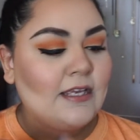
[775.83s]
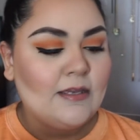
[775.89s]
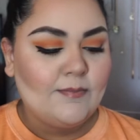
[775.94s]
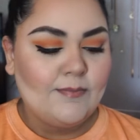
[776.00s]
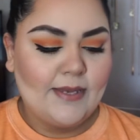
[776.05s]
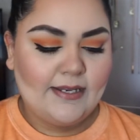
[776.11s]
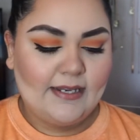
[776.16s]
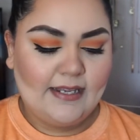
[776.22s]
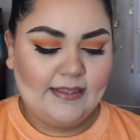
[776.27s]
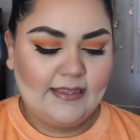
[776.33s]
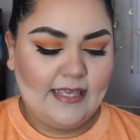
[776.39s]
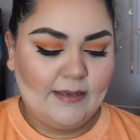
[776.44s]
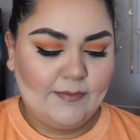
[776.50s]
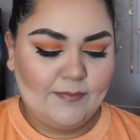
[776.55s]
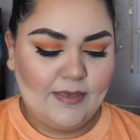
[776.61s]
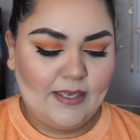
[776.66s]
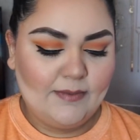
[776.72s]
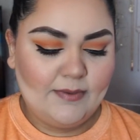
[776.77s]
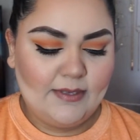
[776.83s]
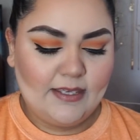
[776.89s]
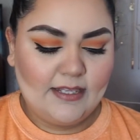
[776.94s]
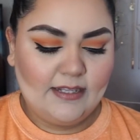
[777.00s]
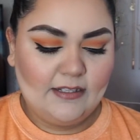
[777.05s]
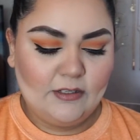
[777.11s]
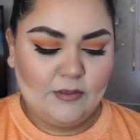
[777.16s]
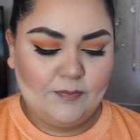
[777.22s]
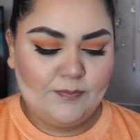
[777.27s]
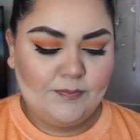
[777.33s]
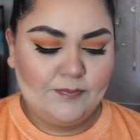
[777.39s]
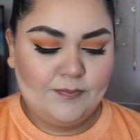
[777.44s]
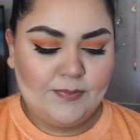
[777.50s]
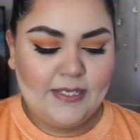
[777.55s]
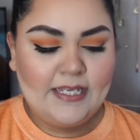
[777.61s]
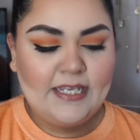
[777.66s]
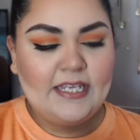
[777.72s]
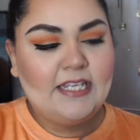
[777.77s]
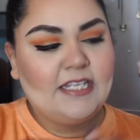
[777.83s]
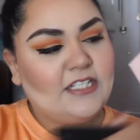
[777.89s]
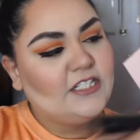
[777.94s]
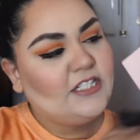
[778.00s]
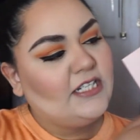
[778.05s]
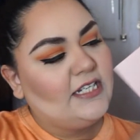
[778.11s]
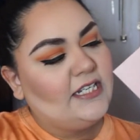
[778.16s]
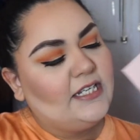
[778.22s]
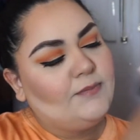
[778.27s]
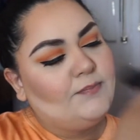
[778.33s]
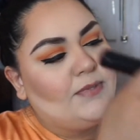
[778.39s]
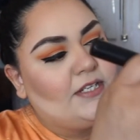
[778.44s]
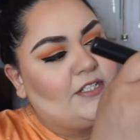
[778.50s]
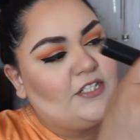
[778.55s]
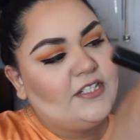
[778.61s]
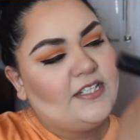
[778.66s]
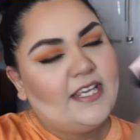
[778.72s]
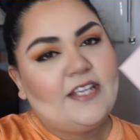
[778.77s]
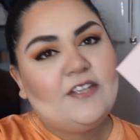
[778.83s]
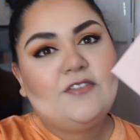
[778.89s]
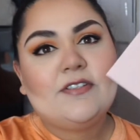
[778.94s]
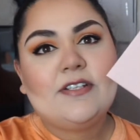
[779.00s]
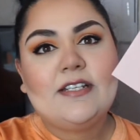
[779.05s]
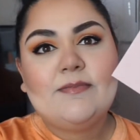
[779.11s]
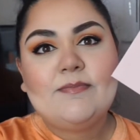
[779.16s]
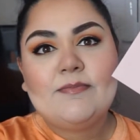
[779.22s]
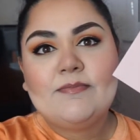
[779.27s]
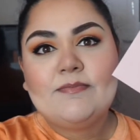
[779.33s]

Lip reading: but I think maybe a little peachy daydream